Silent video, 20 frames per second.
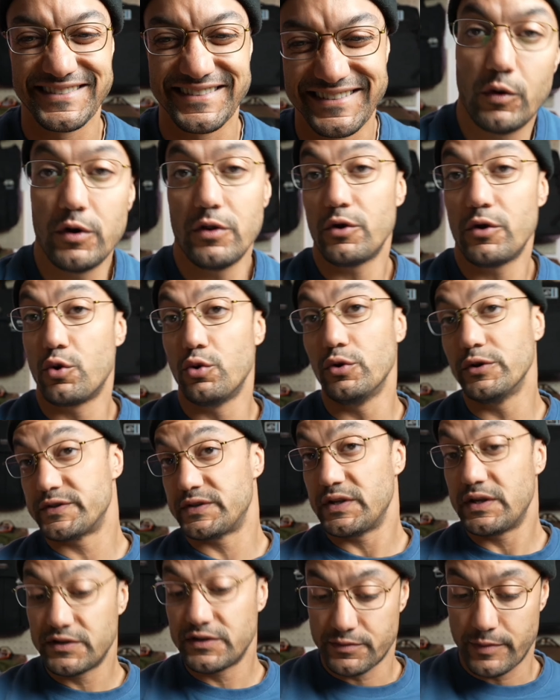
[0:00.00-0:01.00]
One of the coolest
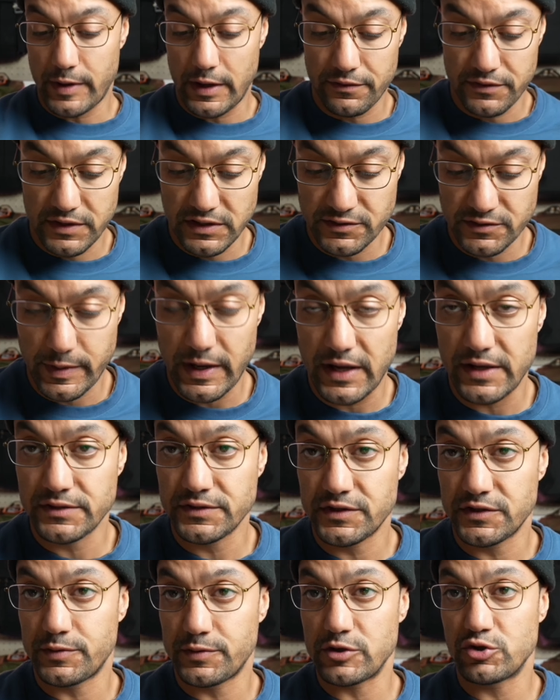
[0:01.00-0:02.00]
things about these
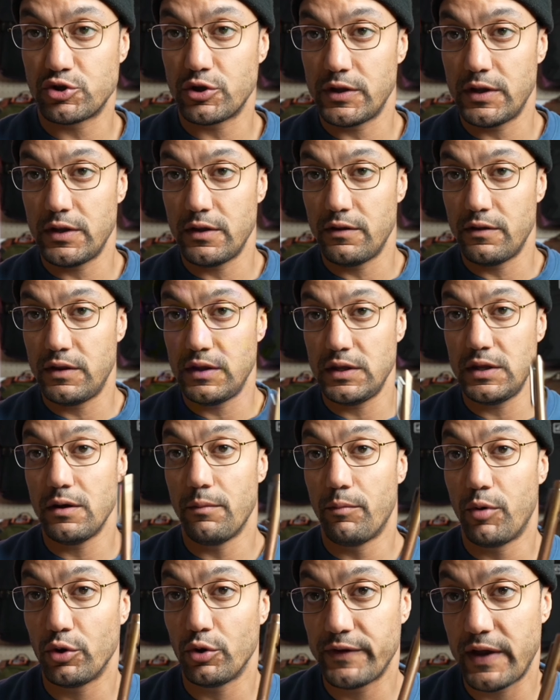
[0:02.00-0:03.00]
pens, especially the
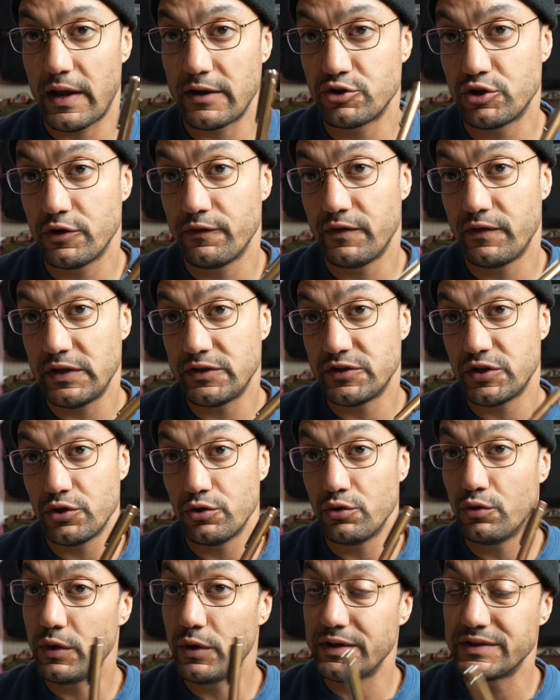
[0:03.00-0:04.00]
Bolt Action
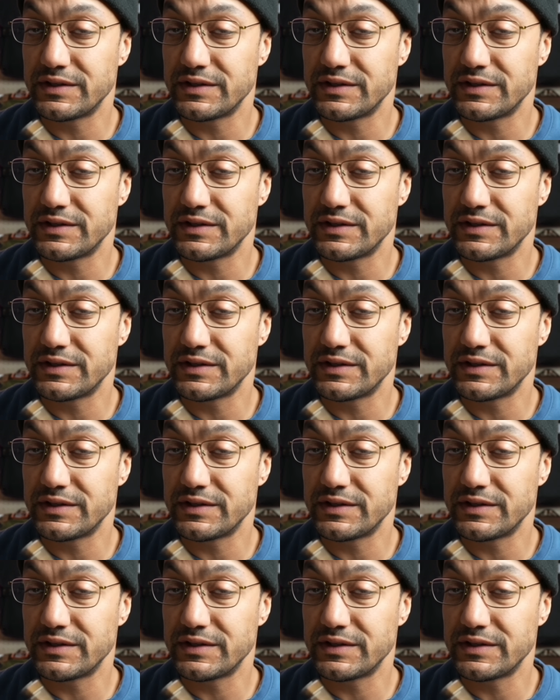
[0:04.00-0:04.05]
V.02,